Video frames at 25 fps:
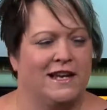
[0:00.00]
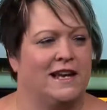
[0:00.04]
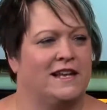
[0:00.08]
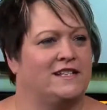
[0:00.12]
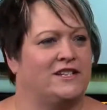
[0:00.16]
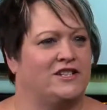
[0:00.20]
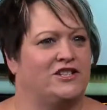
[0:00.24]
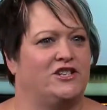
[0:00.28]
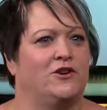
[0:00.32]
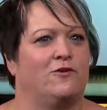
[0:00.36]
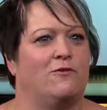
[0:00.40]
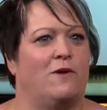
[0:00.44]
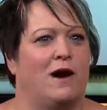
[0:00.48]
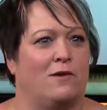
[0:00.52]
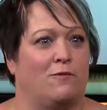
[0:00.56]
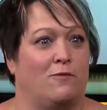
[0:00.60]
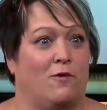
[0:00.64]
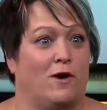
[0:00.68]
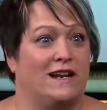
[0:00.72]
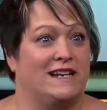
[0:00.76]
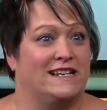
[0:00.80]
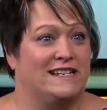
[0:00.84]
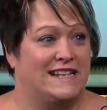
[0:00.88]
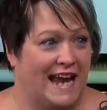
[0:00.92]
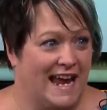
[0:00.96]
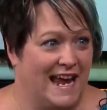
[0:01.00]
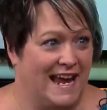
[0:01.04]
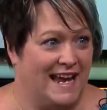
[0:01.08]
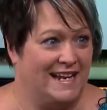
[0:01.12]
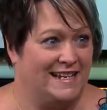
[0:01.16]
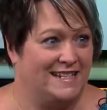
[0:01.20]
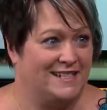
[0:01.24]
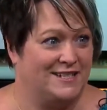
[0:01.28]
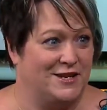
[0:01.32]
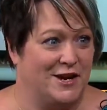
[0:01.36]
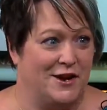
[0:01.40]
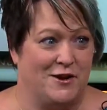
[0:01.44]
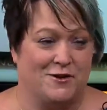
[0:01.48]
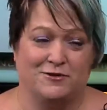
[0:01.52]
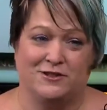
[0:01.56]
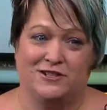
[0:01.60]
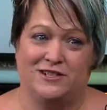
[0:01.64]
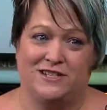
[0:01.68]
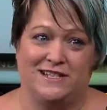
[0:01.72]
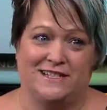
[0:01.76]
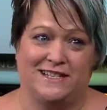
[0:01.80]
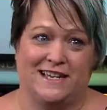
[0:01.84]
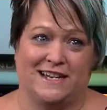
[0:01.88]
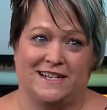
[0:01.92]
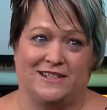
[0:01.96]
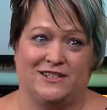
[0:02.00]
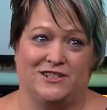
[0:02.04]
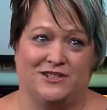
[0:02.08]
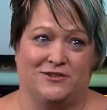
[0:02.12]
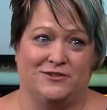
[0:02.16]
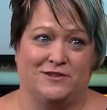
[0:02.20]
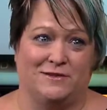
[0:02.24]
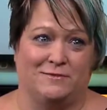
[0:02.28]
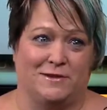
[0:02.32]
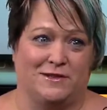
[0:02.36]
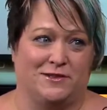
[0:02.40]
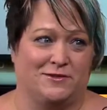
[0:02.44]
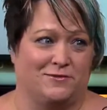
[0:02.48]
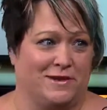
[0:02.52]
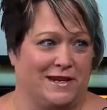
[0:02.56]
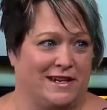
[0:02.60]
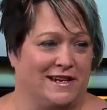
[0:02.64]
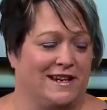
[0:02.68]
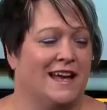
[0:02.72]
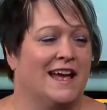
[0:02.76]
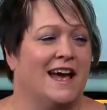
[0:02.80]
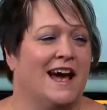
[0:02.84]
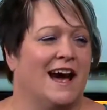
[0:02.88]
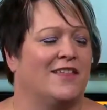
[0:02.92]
It's a two on one date, so she's got to choose between.